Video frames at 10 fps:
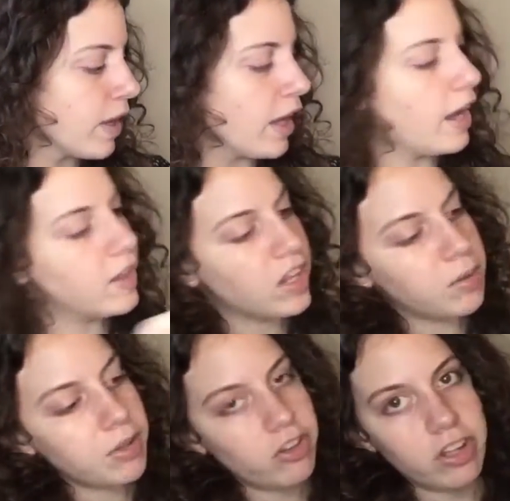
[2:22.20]
And then a
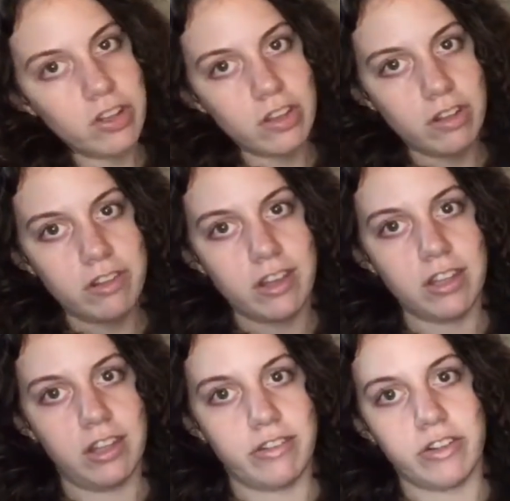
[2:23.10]
bunch of cute little
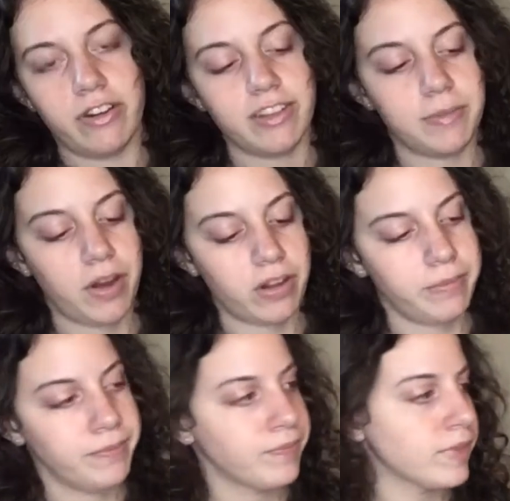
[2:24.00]
succulents across the bottom.
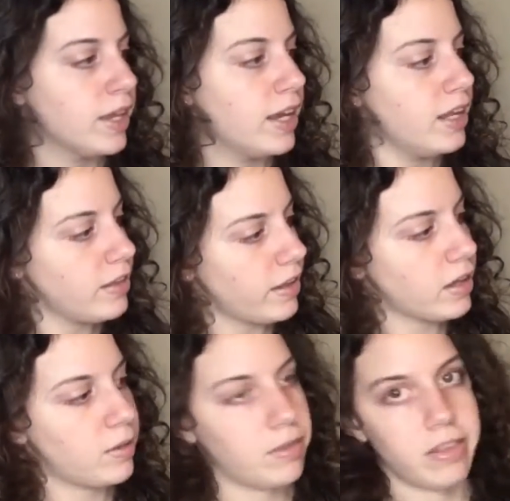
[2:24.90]
It's like
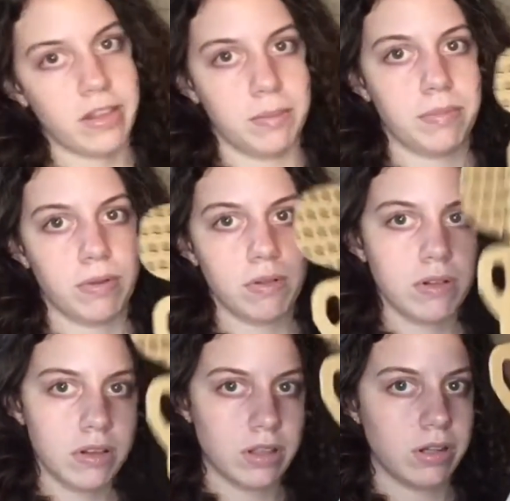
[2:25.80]
a
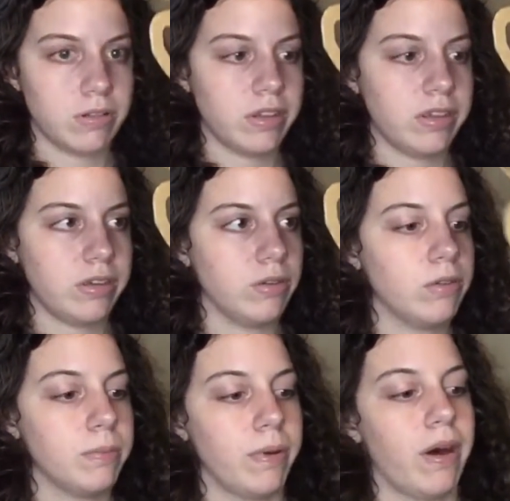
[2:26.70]
simple little cute
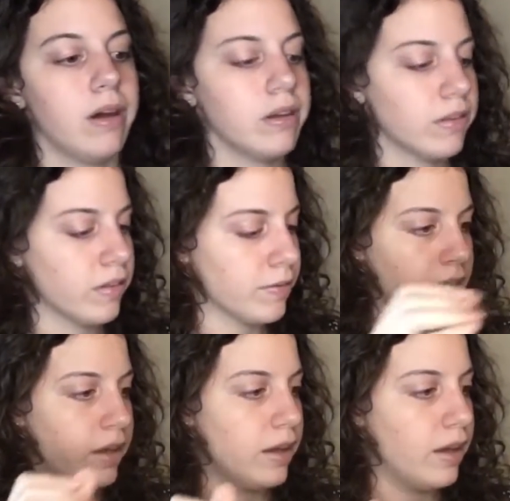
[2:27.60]
box.
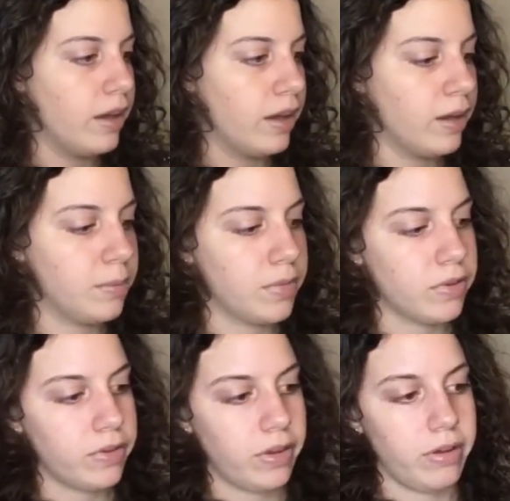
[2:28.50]

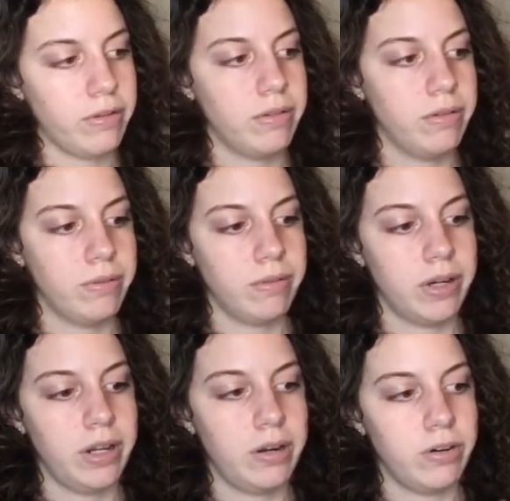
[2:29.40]
So
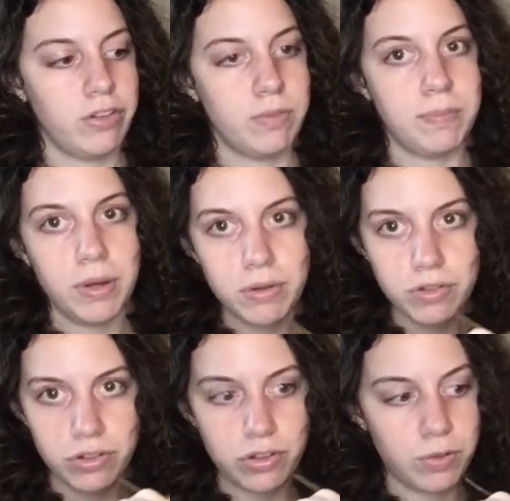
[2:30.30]
we are
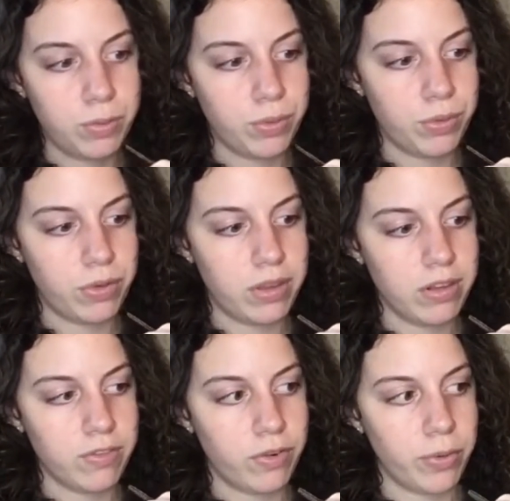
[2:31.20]
supposed to pull
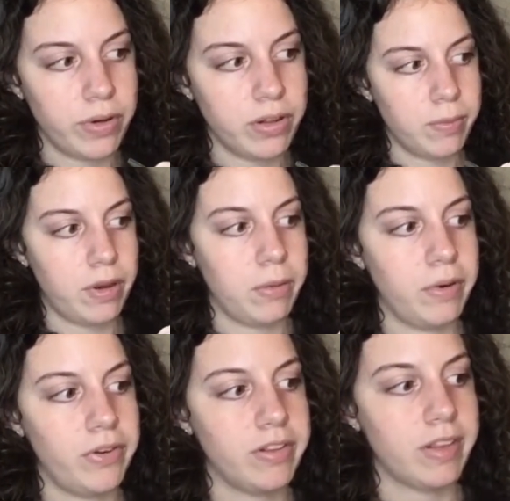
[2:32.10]
this forwards, but I'm
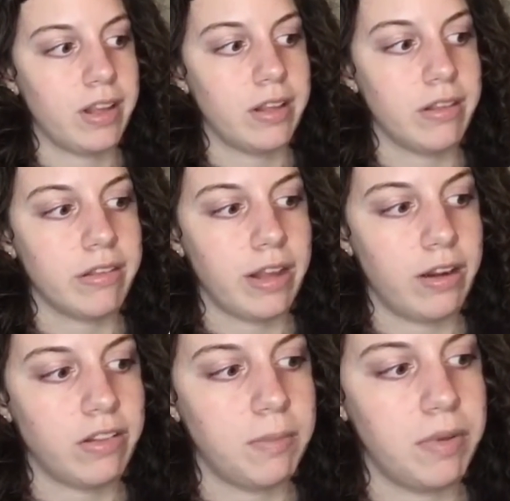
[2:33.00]
always like
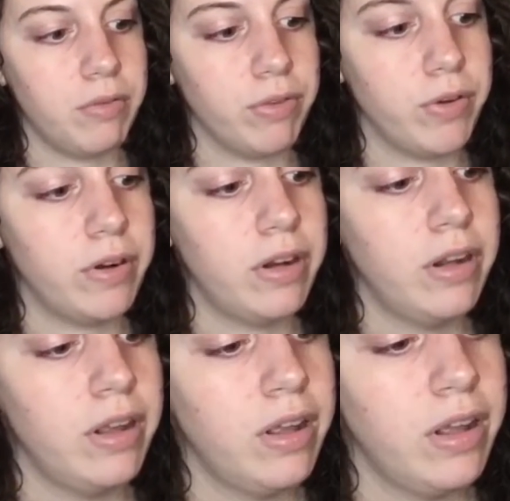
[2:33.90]
scared that I'm gonna ruin
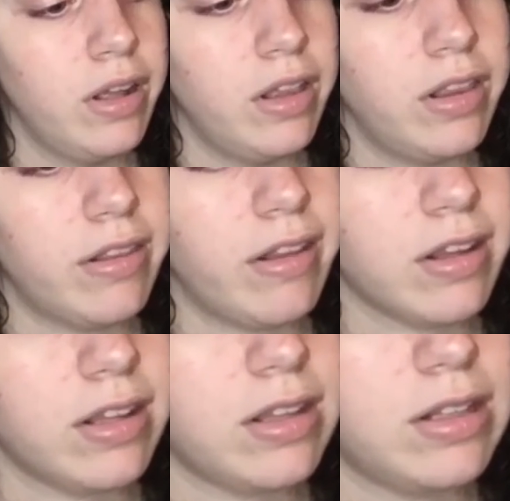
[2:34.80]
the
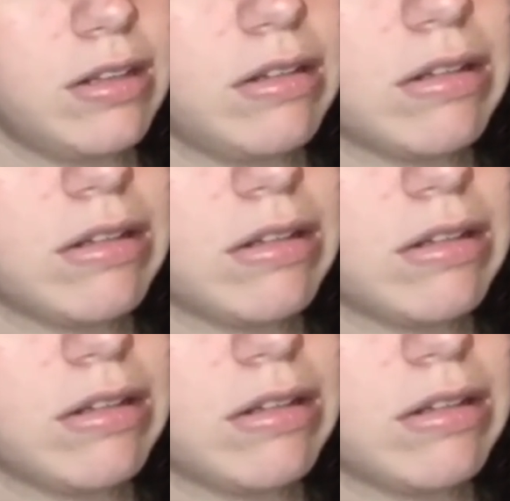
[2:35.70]
succulents.